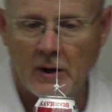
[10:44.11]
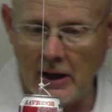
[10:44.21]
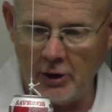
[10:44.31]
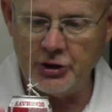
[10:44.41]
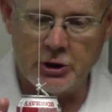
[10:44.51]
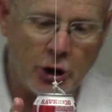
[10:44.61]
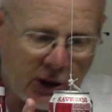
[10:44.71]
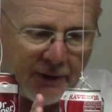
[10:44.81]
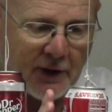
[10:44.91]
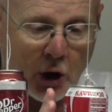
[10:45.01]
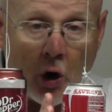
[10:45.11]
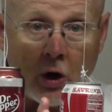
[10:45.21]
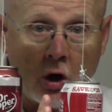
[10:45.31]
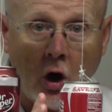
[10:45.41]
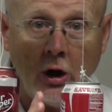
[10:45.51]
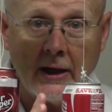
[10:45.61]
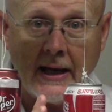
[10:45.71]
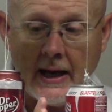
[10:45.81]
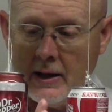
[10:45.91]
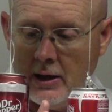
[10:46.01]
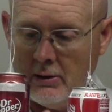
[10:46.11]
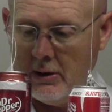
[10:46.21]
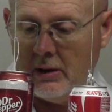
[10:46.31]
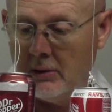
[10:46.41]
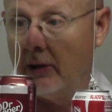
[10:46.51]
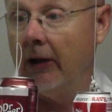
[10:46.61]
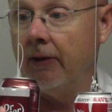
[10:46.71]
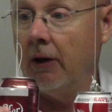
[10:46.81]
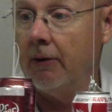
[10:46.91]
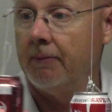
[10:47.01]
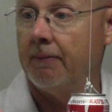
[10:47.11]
and I'll just look at the Coca-Cola can here and I'll get the